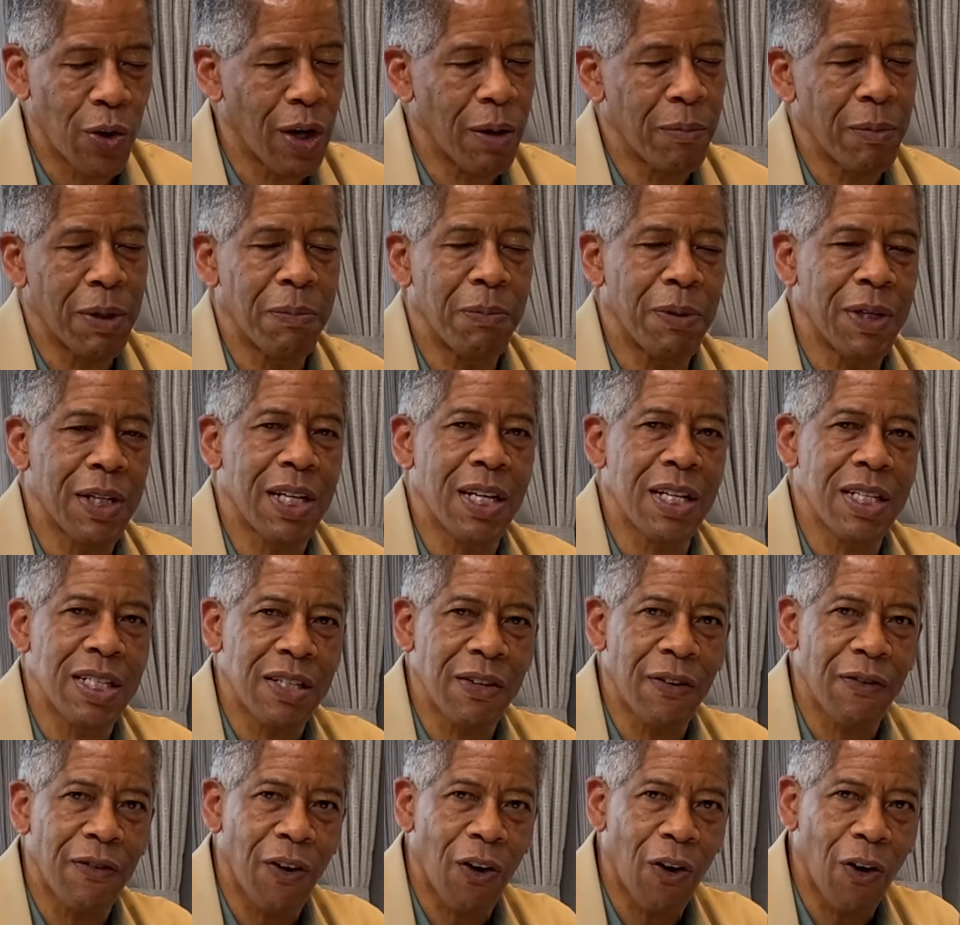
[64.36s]
I mean, because
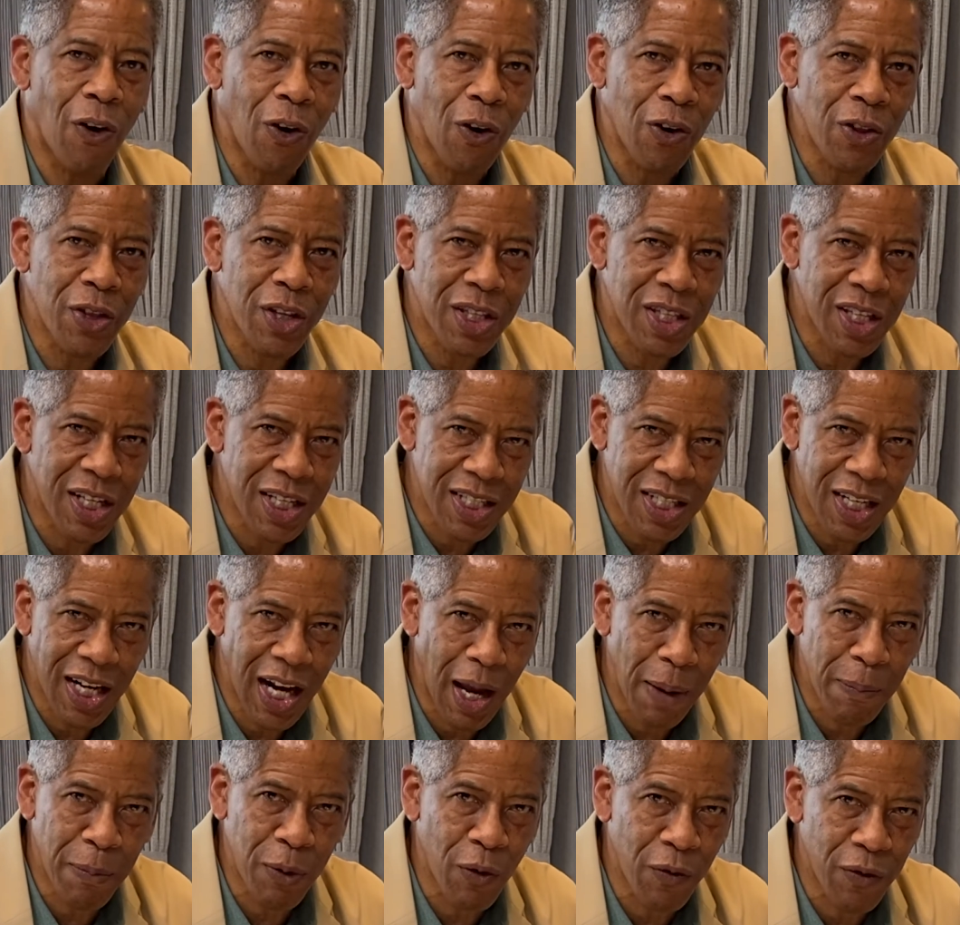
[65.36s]
of all the things that
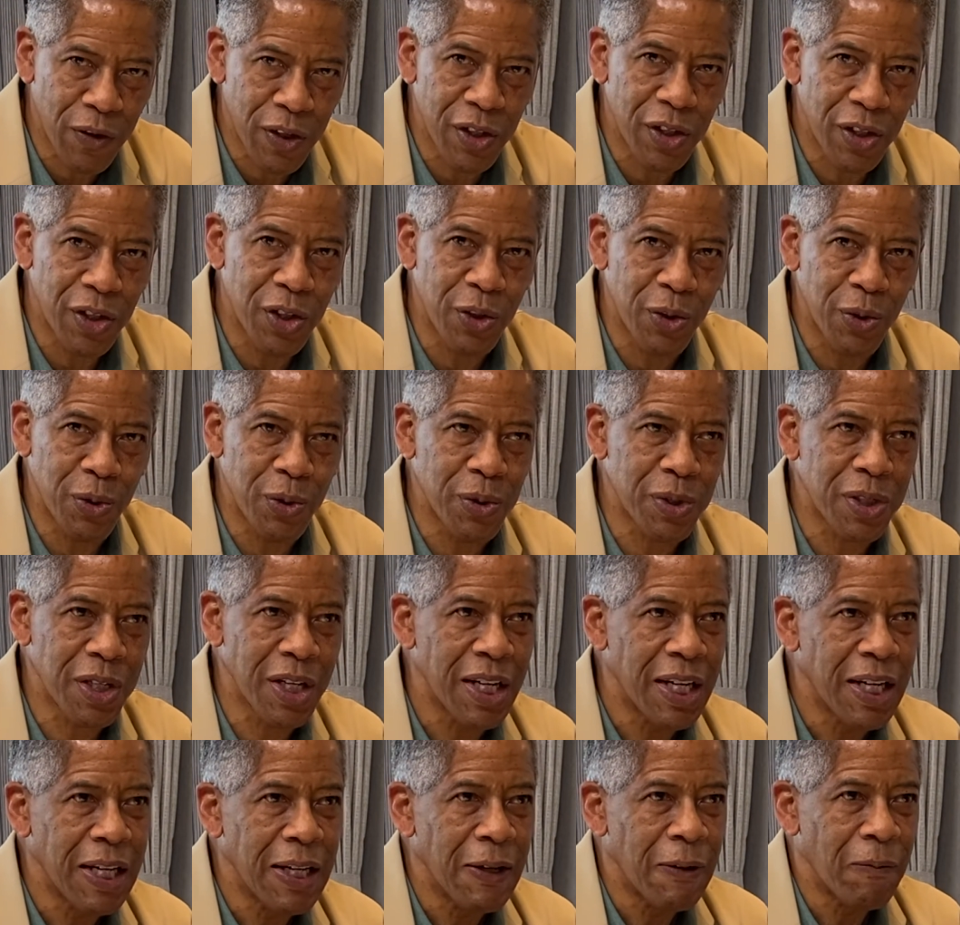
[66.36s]
happened over the news,
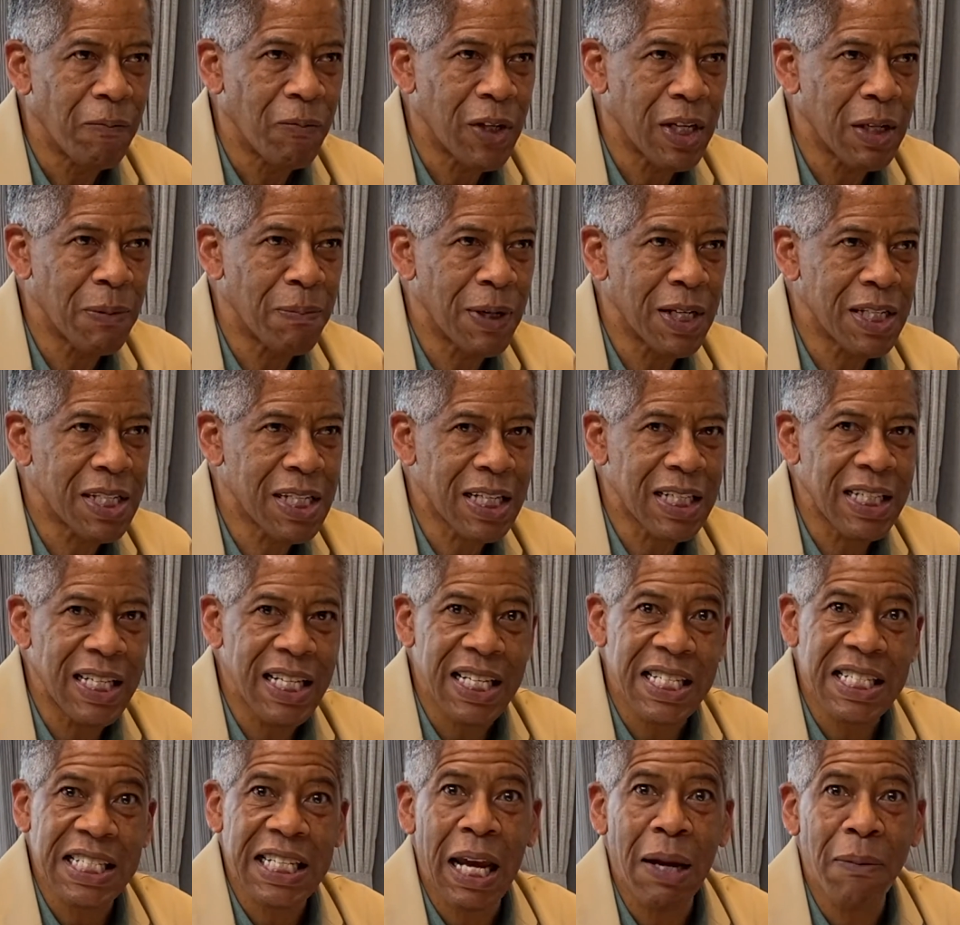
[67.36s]
he basically
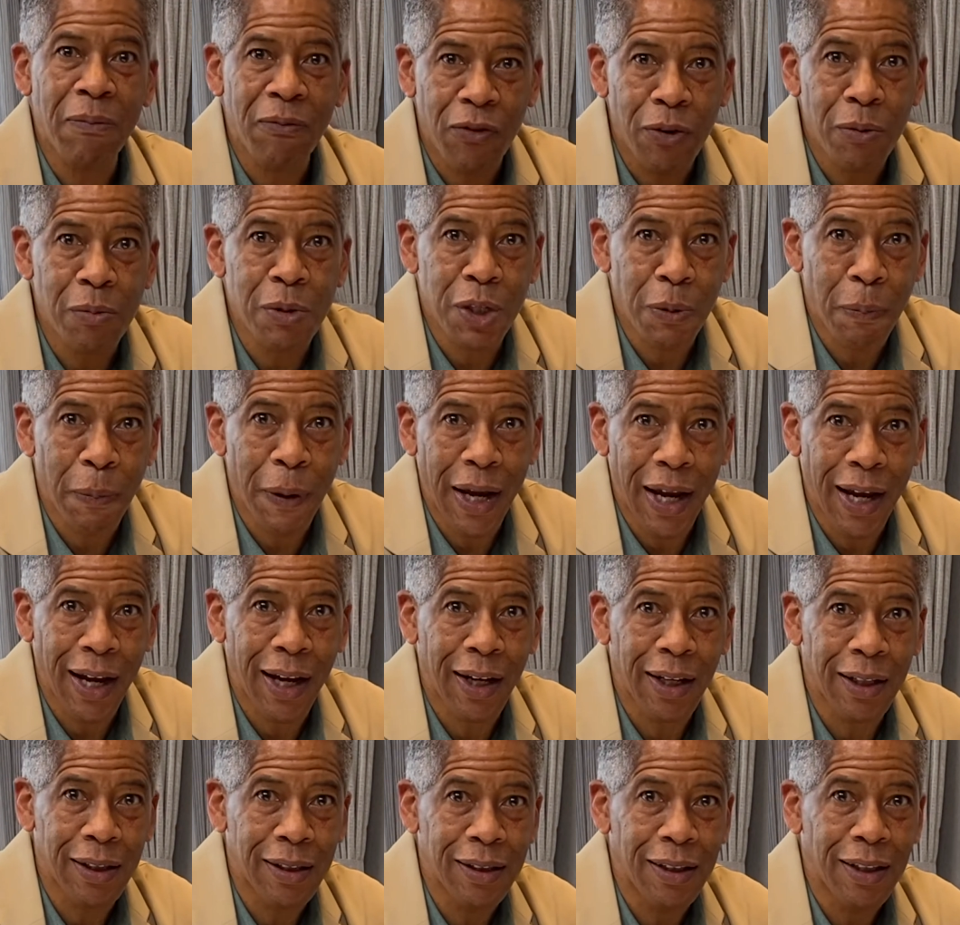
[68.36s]
escaped from
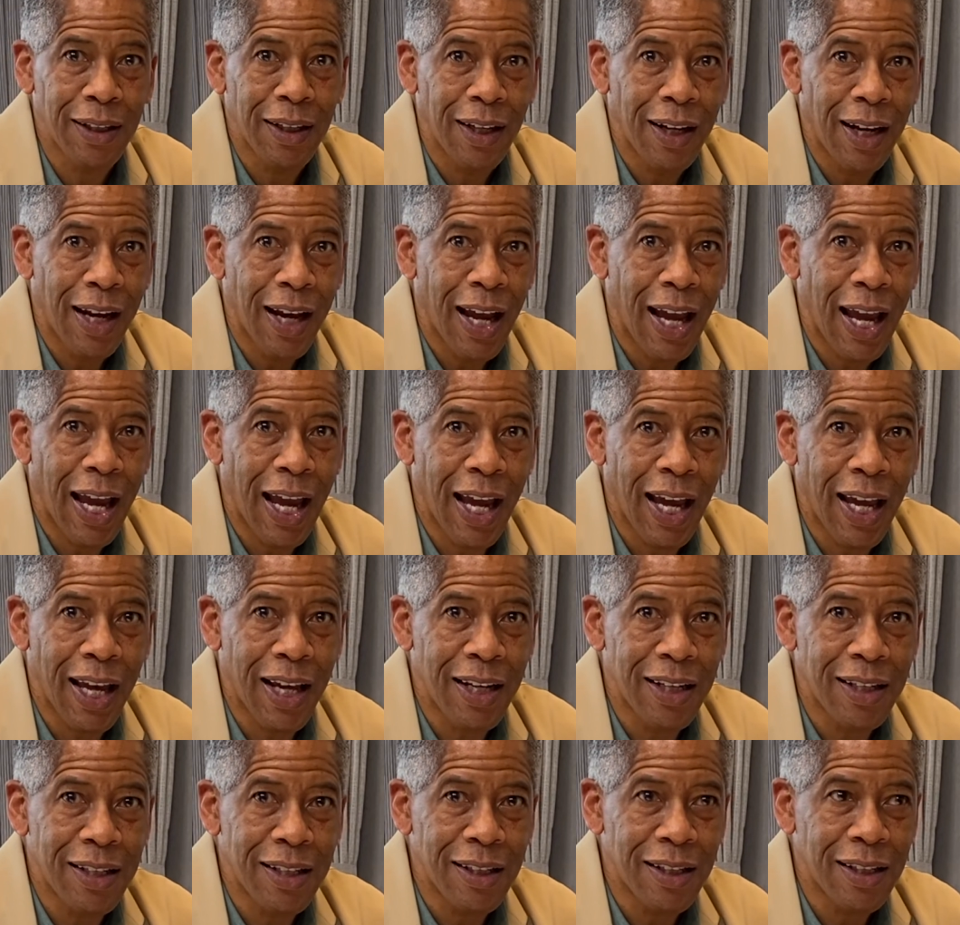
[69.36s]
Japan,
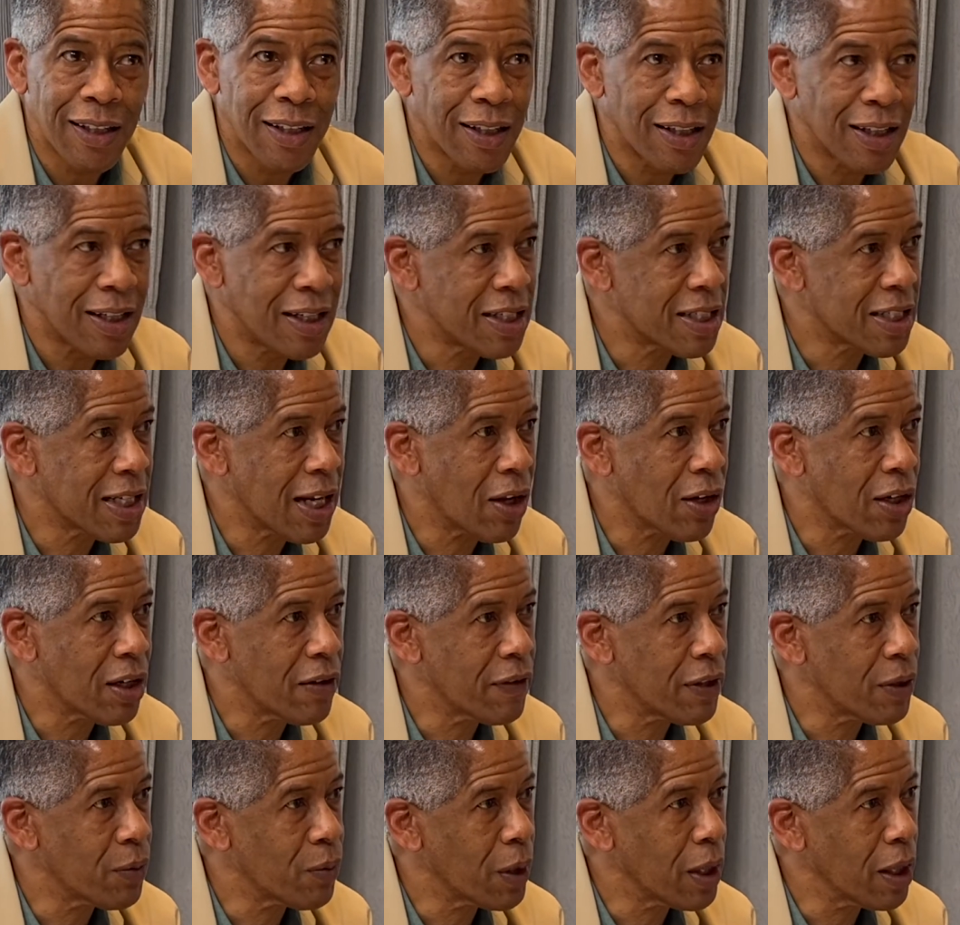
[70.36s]
and he's now
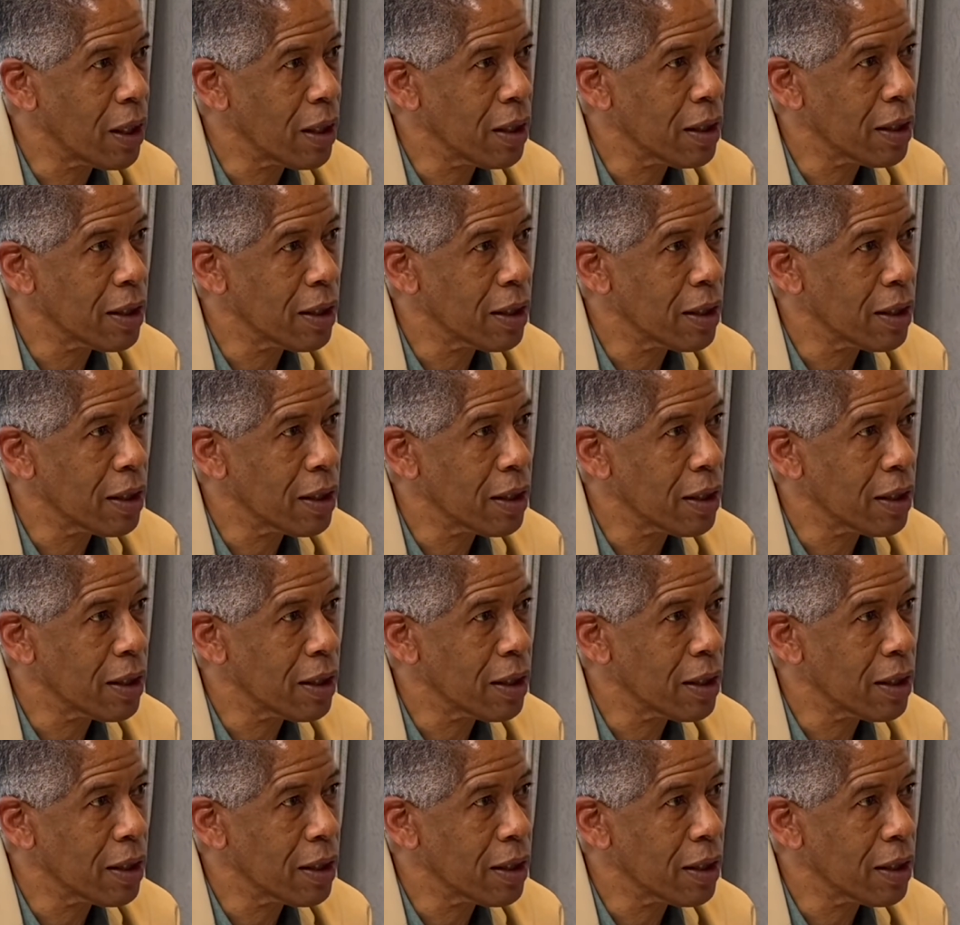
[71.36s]
living where?